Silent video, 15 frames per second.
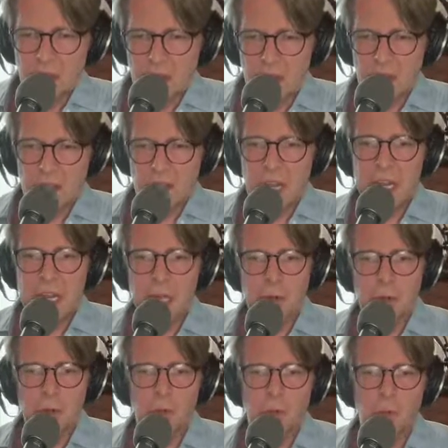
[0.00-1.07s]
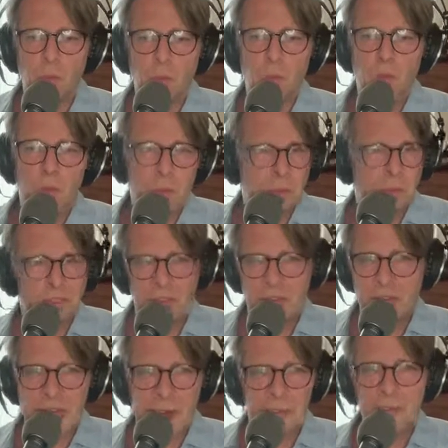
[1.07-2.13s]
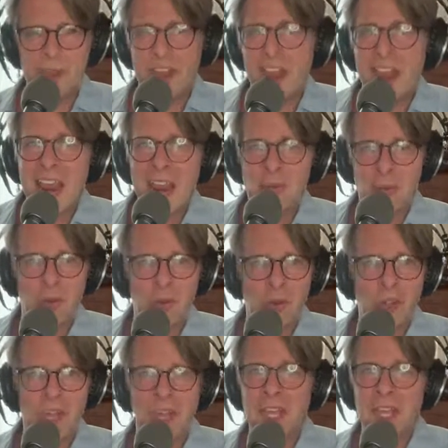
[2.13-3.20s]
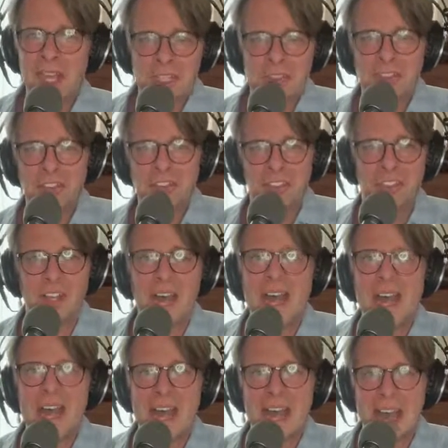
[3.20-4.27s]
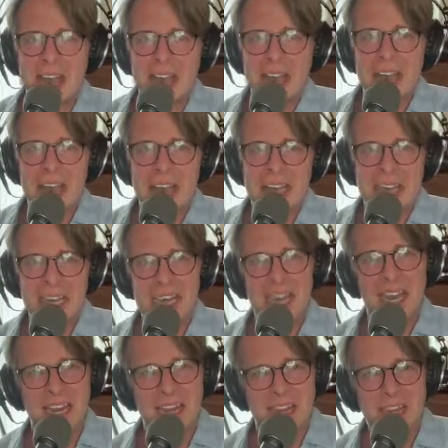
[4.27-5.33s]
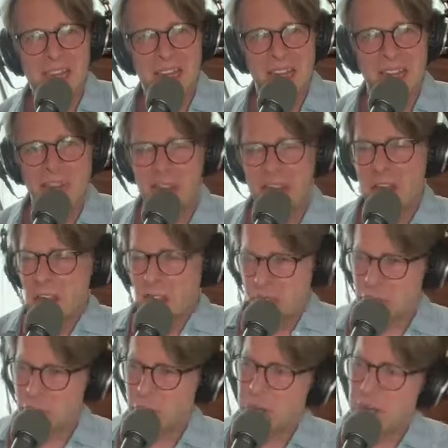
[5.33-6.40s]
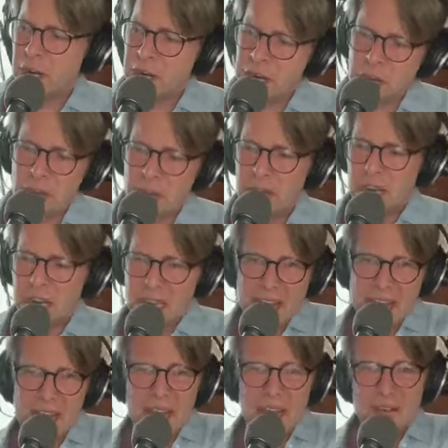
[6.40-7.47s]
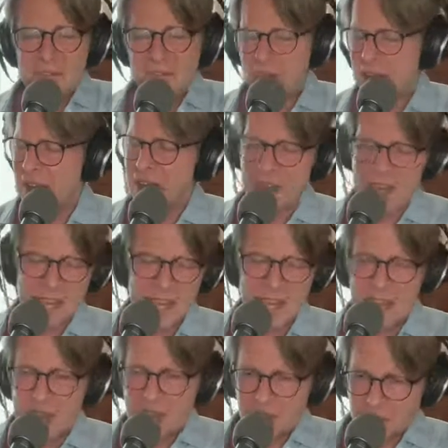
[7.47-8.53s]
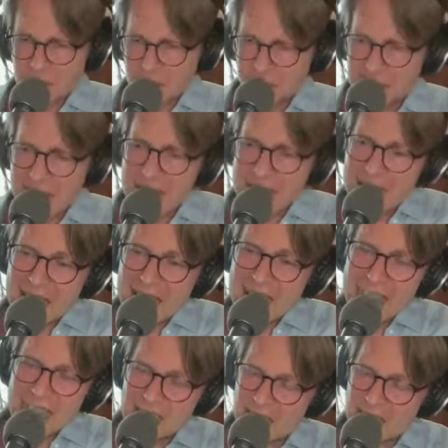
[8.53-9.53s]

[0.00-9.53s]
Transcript: to heal the wounds that I bear inside? Yeah. Do we only live to die,